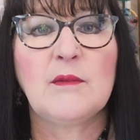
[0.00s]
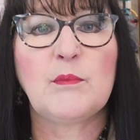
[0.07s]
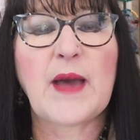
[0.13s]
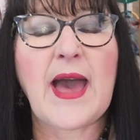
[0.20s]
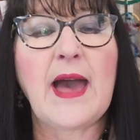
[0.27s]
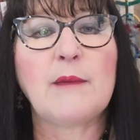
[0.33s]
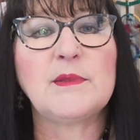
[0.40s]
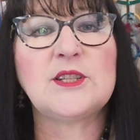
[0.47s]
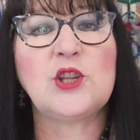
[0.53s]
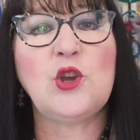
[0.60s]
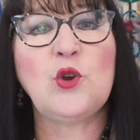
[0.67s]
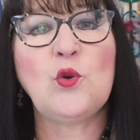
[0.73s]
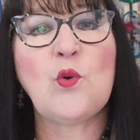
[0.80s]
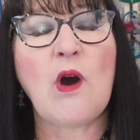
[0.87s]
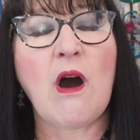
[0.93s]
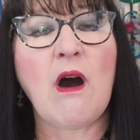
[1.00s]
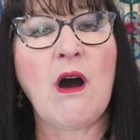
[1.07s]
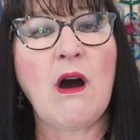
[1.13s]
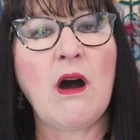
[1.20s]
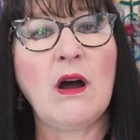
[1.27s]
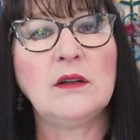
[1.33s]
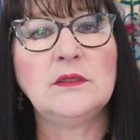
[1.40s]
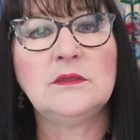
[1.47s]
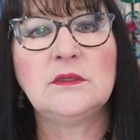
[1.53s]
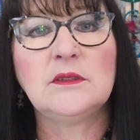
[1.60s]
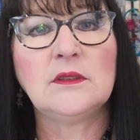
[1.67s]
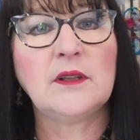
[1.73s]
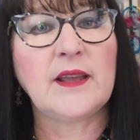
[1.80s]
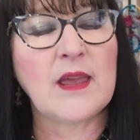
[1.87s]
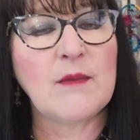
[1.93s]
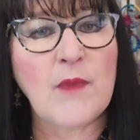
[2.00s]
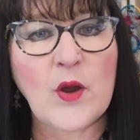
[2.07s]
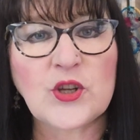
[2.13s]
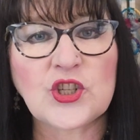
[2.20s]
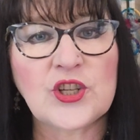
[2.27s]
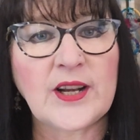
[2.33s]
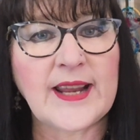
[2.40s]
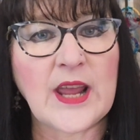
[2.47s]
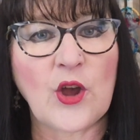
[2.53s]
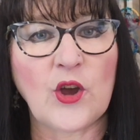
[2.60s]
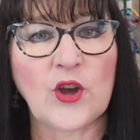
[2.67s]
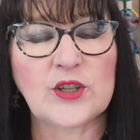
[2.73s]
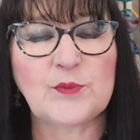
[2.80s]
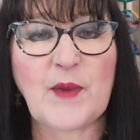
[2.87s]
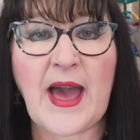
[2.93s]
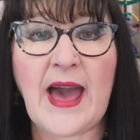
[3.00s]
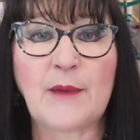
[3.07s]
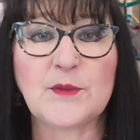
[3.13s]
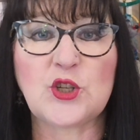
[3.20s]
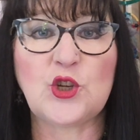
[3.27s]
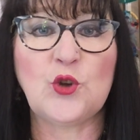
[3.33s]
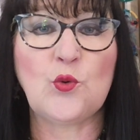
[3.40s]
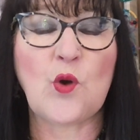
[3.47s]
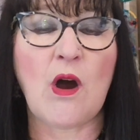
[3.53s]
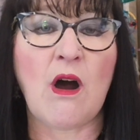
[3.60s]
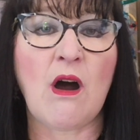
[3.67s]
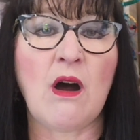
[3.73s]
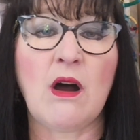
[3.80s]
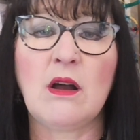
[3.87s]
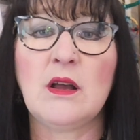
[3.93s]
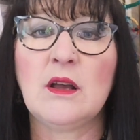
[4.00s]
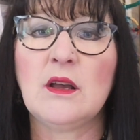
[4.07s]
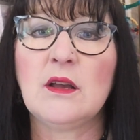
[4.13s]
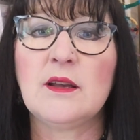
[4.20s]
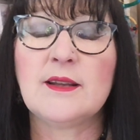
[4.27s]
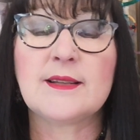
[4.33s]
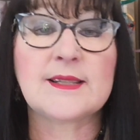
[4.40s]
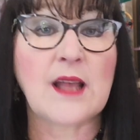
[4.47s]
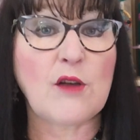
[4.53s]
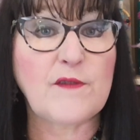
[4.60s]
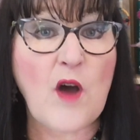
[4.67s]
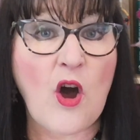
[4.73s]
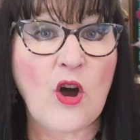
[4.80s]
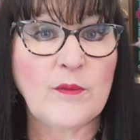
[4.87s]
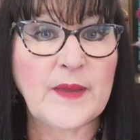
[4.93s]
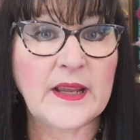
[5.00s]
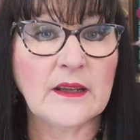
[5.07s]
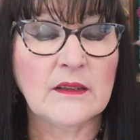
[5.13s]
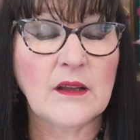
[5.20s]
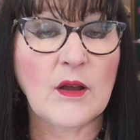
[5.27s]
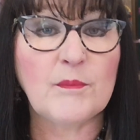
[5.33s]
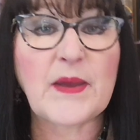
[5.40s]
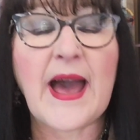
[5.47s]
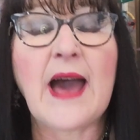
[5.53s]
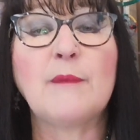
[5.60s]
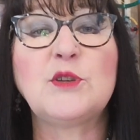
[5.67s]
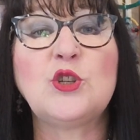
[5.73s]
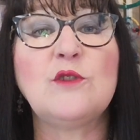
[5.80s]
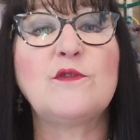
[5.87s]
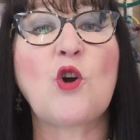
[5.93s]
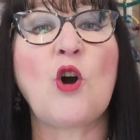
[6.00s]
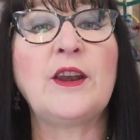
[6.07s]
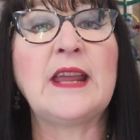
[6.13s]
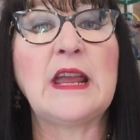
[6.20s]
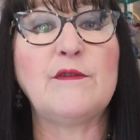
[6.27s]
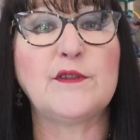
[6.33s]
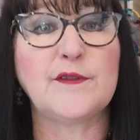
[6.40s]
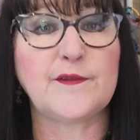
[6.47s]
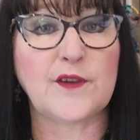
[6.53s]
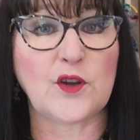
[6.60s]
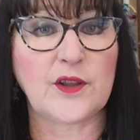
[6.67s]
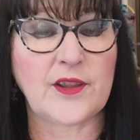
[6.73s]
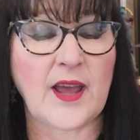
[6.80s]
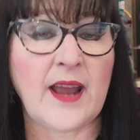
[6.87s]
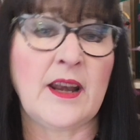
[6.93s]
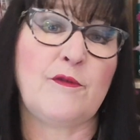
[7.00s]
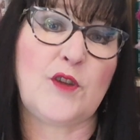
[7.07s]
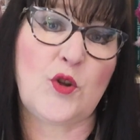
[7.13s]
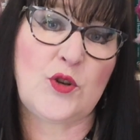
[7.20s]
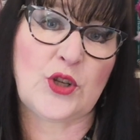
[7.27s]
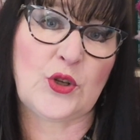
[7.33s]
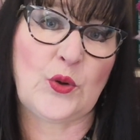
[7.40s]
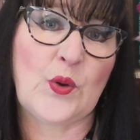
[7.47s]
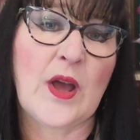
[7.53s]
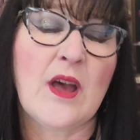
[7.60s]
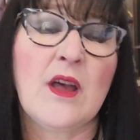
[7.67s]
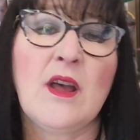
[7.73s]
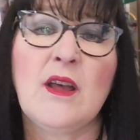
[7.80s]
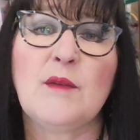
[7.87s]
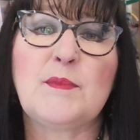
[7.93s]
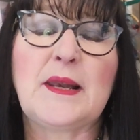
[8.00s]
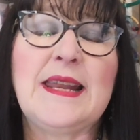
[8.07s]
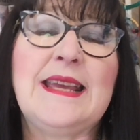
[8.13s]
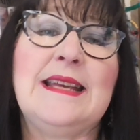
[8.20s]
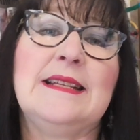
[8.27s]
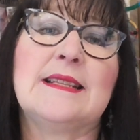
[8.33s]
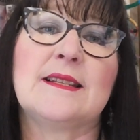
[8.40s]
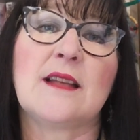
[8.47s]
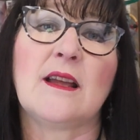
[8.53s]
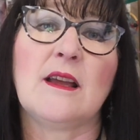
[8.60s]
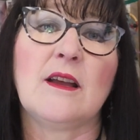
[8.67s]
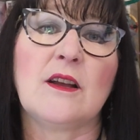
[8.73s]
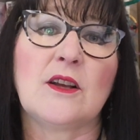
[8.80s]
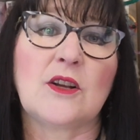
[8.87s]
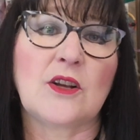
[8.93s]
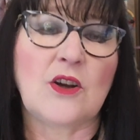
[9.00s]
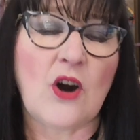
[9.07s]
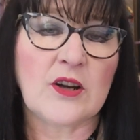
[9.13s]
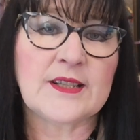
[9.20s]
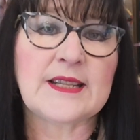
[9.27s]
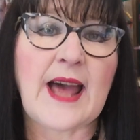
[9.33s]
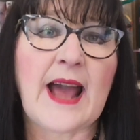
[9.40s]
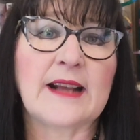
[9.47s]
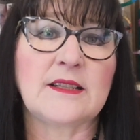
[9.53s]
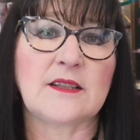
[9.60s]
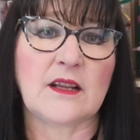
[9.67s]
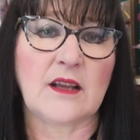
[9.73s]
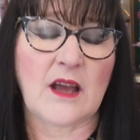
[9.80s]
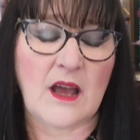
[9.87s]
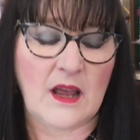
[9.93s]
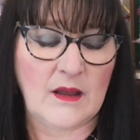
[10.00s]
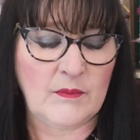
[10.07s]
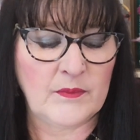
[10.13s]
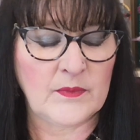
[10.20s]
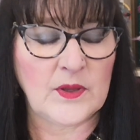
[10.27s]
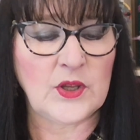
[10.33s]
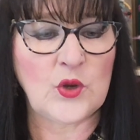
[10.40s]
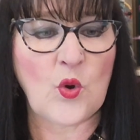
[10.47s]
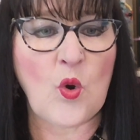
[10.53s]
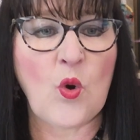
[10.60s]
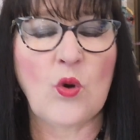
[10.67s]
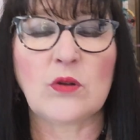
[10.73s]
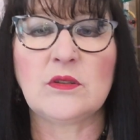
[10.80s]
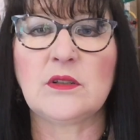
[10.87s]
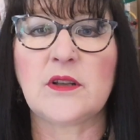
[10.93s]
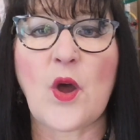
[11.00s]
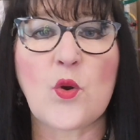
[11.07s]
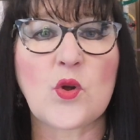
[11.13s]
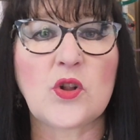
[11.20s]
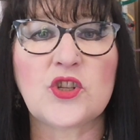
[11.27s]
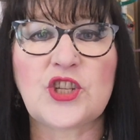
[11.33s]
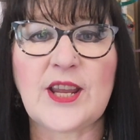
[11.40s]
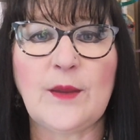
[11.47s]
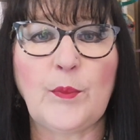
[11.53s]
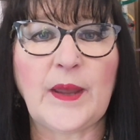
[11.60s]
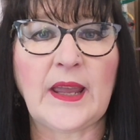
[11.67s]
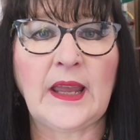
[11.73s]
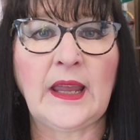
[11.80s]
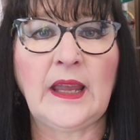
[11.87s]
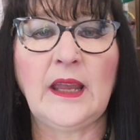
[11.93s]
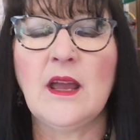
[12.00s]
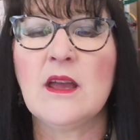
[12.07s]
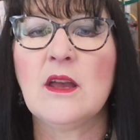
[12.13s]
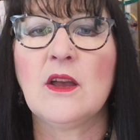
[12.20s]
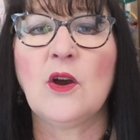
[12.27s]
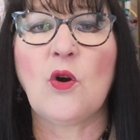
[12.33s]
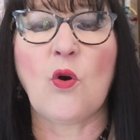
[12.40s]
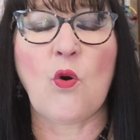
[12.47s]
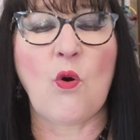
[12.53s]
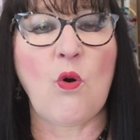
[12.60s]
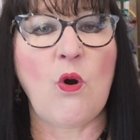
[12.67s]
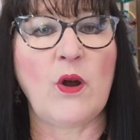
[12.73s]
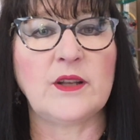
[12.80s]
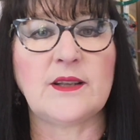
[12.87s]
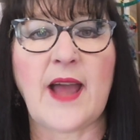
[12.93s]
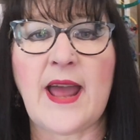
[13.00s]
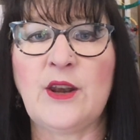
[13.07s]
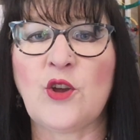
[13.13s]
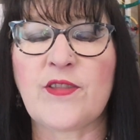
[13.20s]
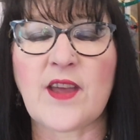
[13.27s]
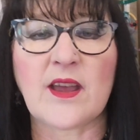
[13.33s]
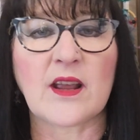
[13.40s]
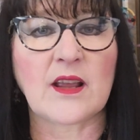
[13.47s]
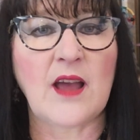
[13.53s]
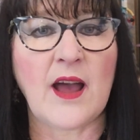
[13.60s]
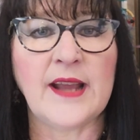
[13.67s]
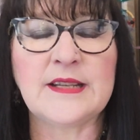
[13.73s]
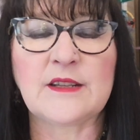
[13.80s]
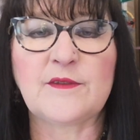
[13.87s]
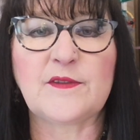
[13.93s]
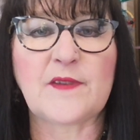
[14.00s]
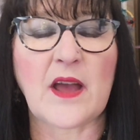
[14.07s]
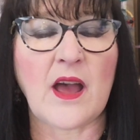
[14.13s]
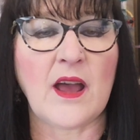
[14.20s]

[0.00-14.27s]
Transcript: Perhaps you are emotionally hurt. Perhaps you are self-harming. Perhaps you've gone even further. And if you do, please contact your local GP or another kind of